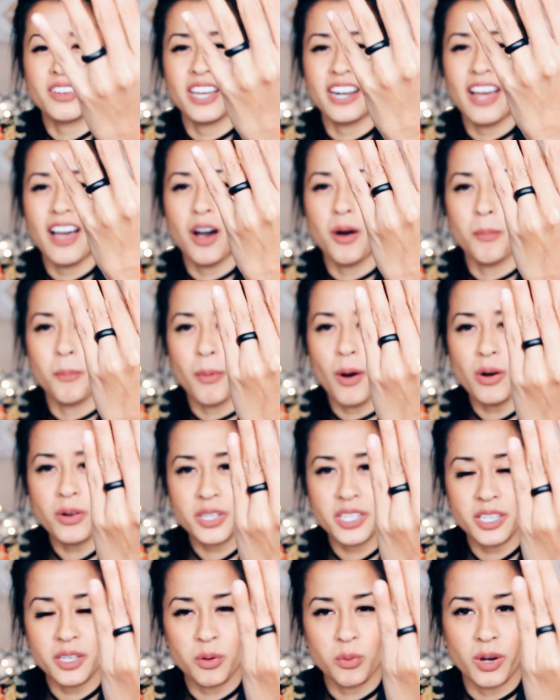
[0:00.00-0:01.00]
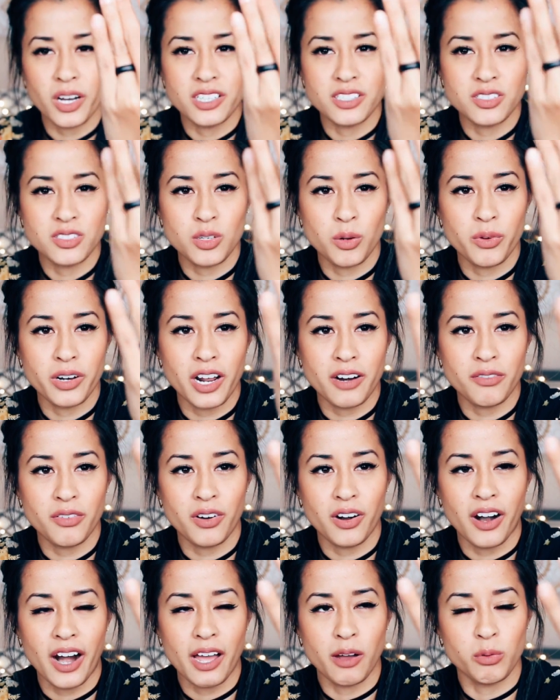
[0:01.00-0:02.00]
kind of how bulky it was. So
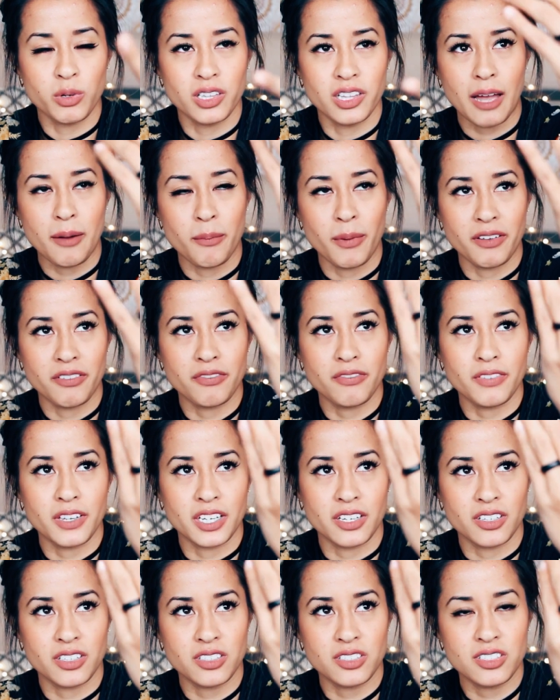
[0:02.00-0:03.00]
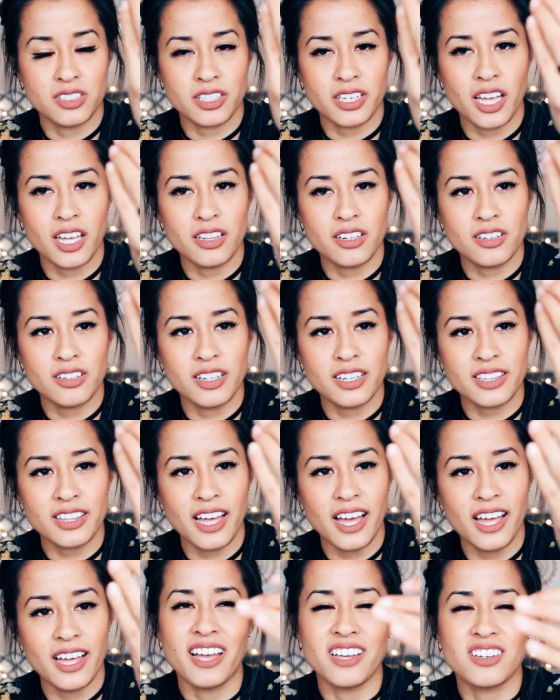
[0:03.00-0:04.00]
whenever I would have my fingers together like
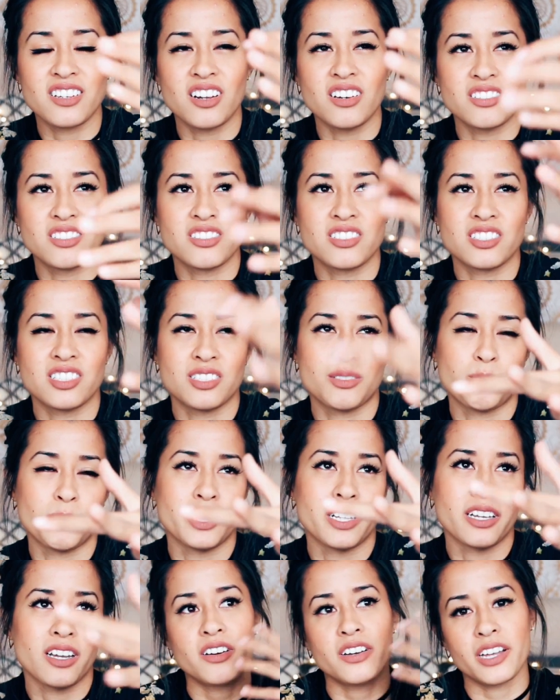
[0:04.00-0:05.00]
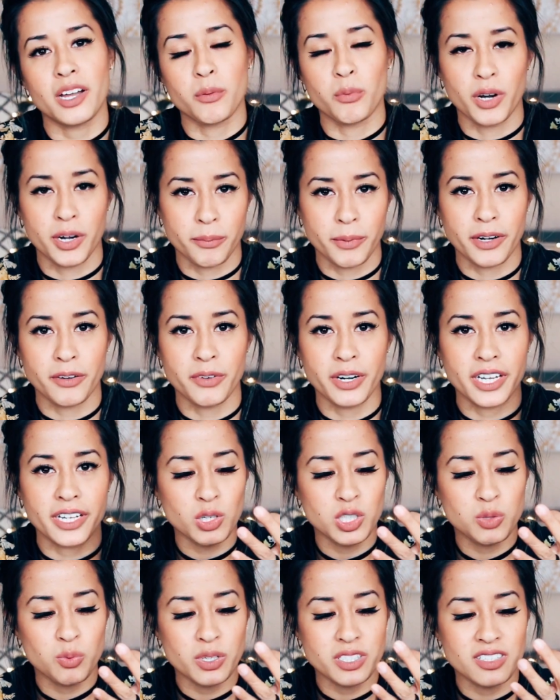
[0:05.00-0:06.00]
that, I could always just be like, oh yeah, I'm wearing my ring,
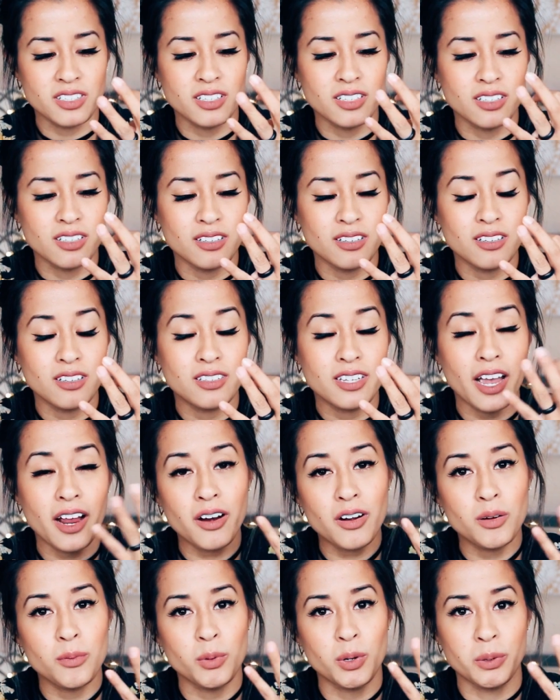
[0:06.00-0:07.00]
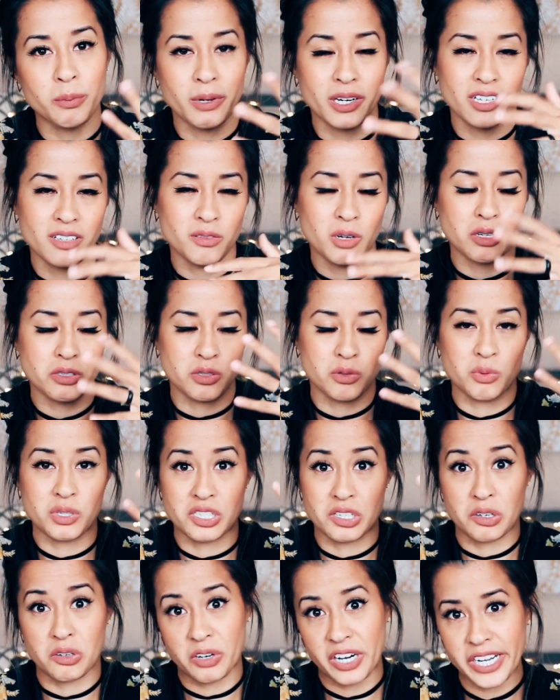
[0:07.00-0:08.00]
which wasn't terrible, but it also
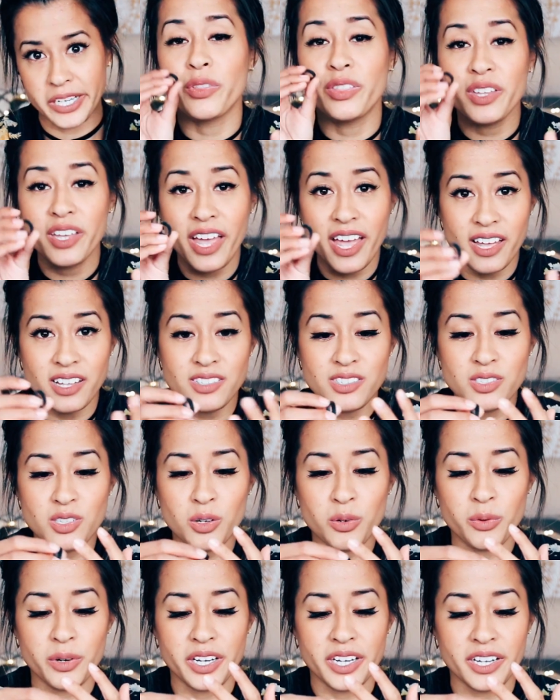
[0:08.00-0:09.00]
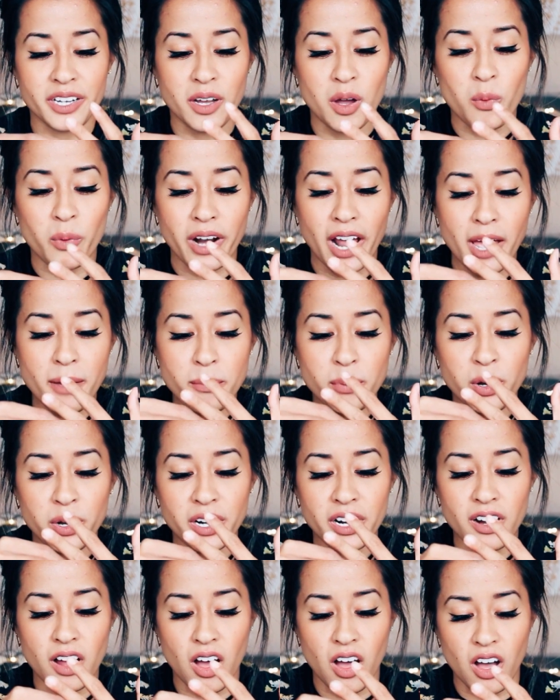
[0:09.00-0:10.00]
wasn't great. With the Enso ring, when I put
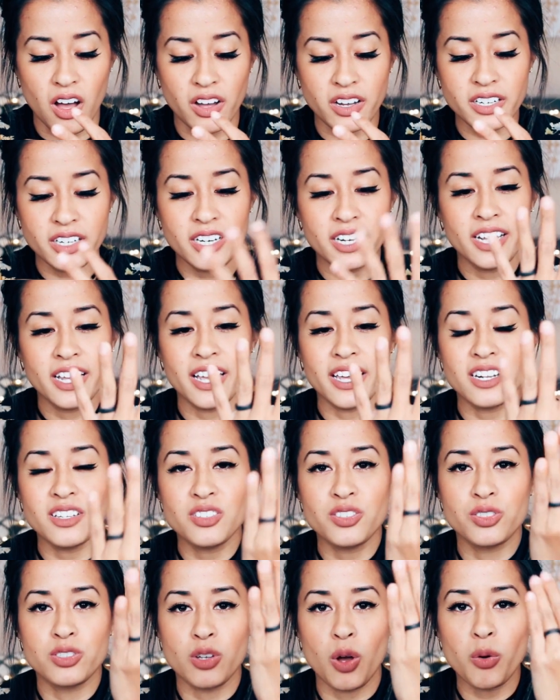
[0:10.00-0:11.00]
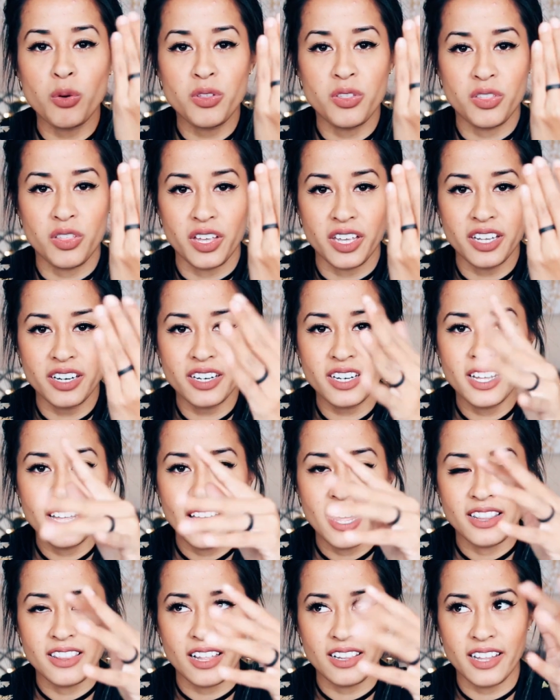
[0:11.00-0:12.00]
it on, it is so thin
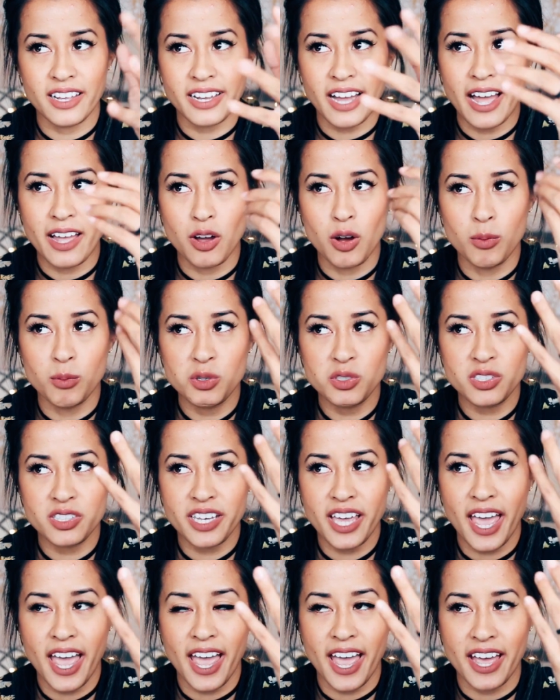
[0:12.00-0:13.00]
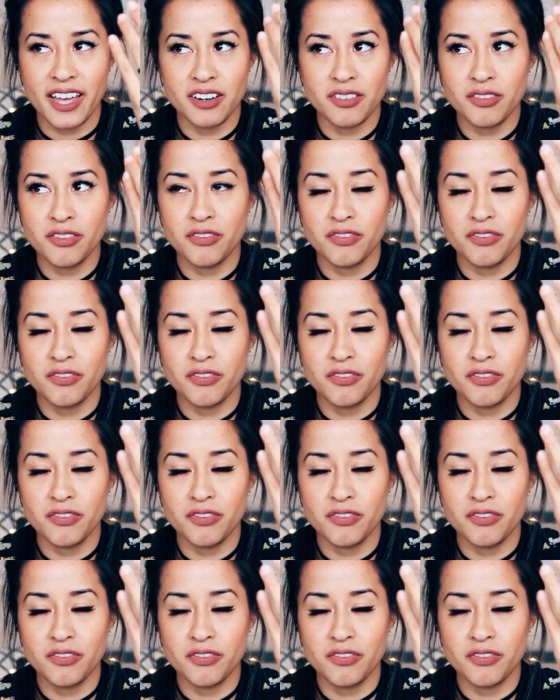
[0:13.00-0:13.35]
that like I almost can't